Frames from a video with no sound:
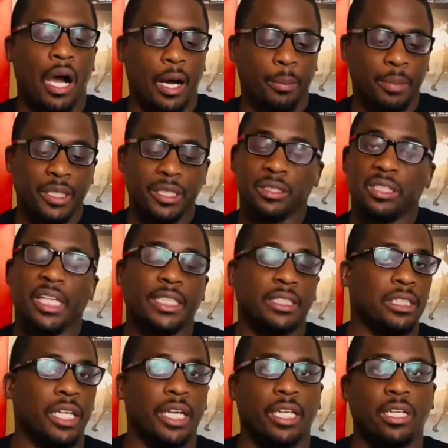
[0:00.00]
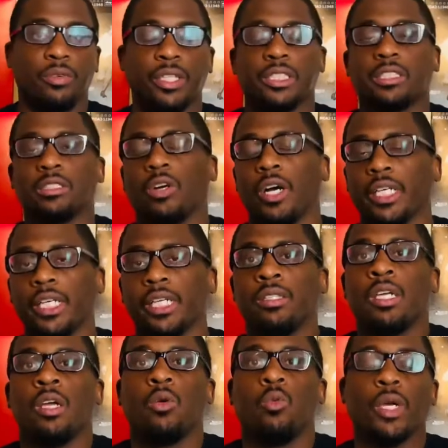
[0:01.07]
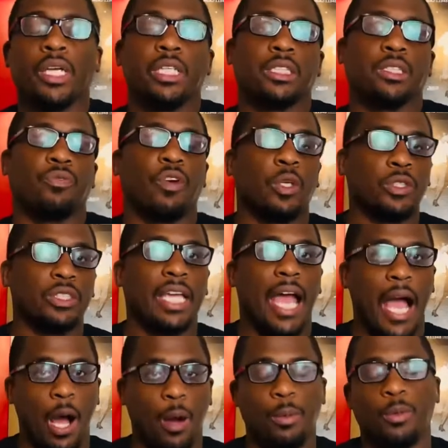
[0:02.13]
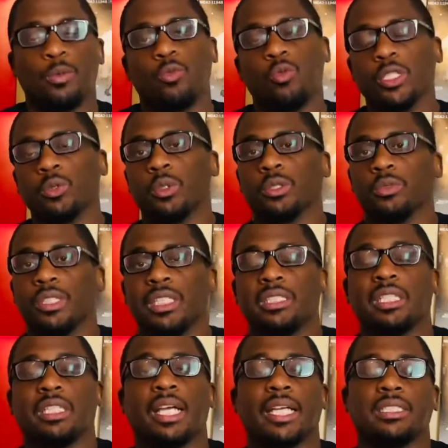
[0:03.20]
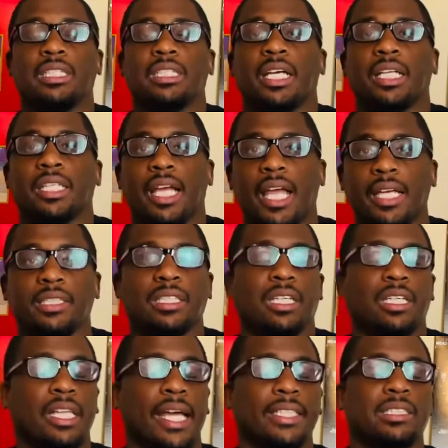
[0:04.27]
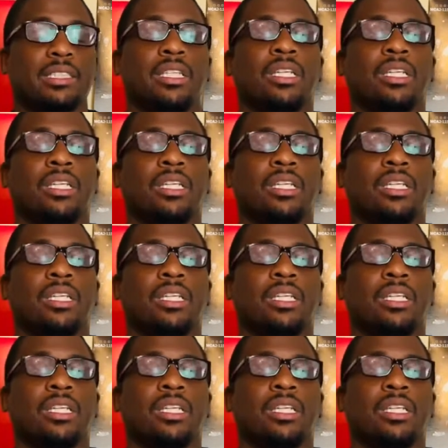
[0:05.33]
His legendary career started with his first album, which was released in 1998, the classic,